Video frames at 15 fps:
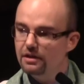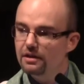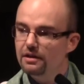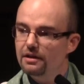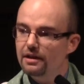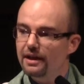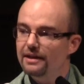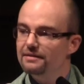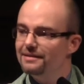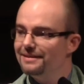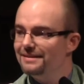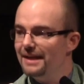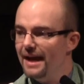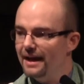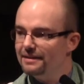It is a
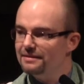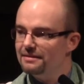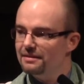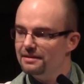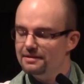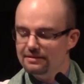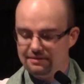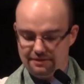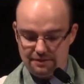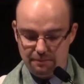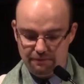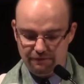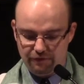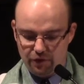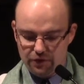text that is
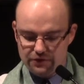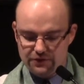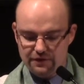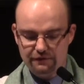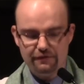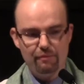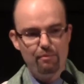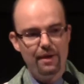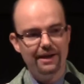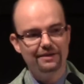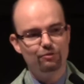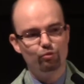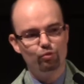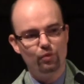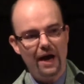subversive. It makes
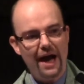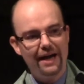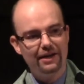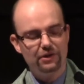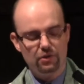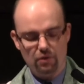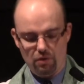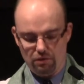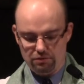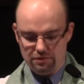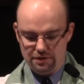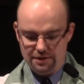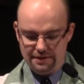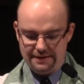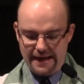radical
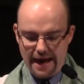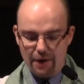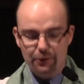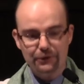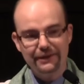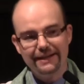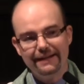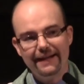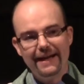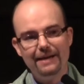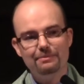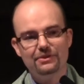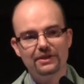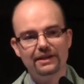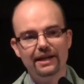counterclaims
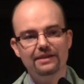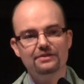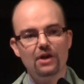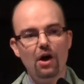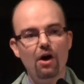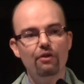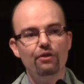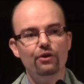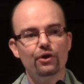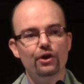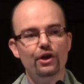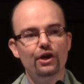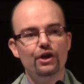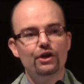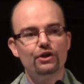against other
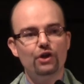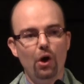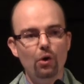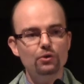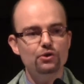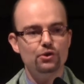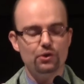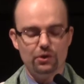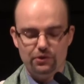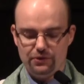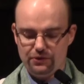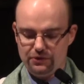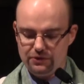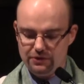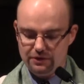
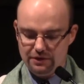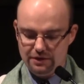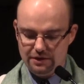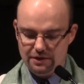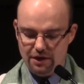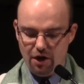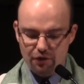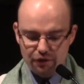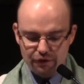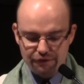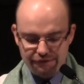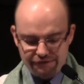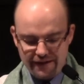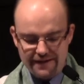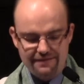cultures, other
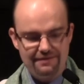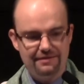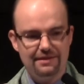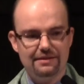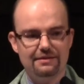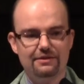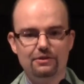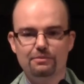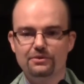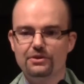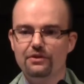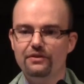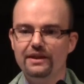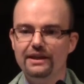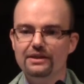faith systems that
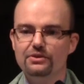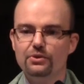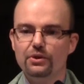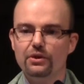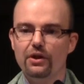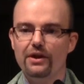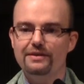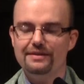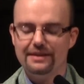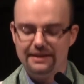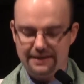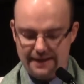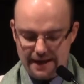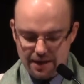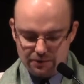the Israelites
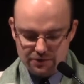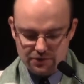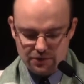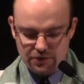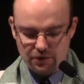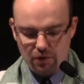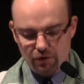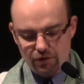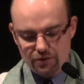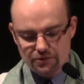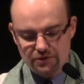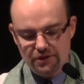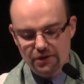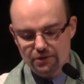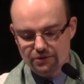encountered all those
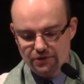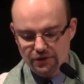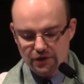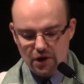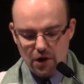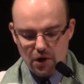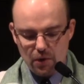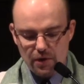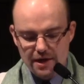years ago.